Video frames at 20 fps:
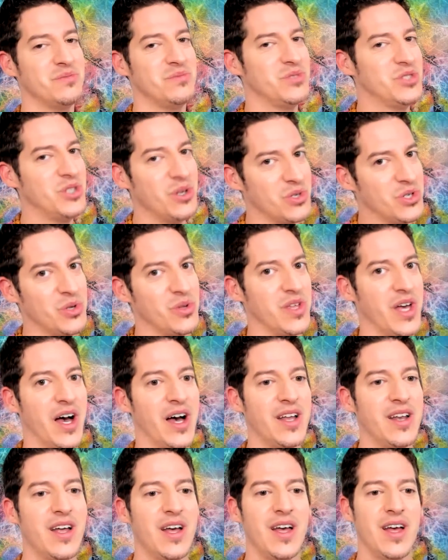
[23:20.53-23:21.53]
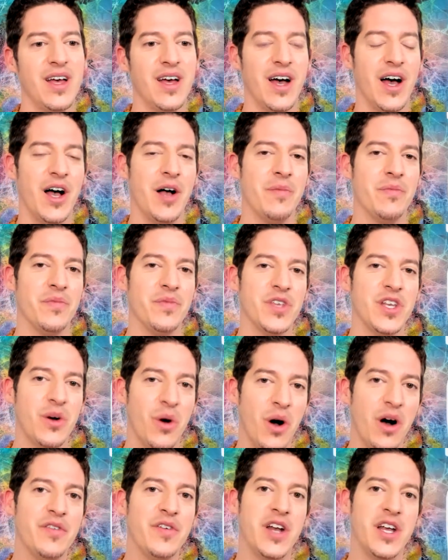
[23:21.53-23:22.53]
don't do that.
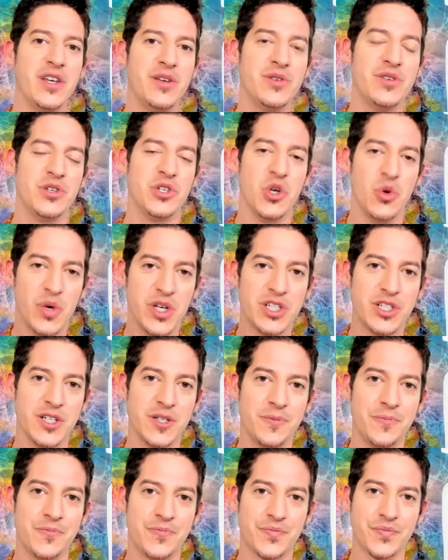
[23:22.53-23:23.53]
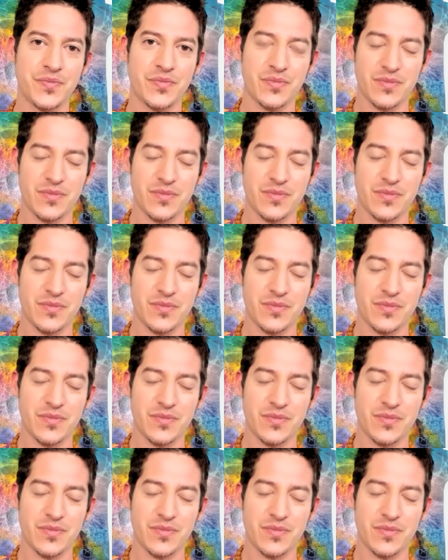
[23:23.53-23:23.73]
Often I use intuition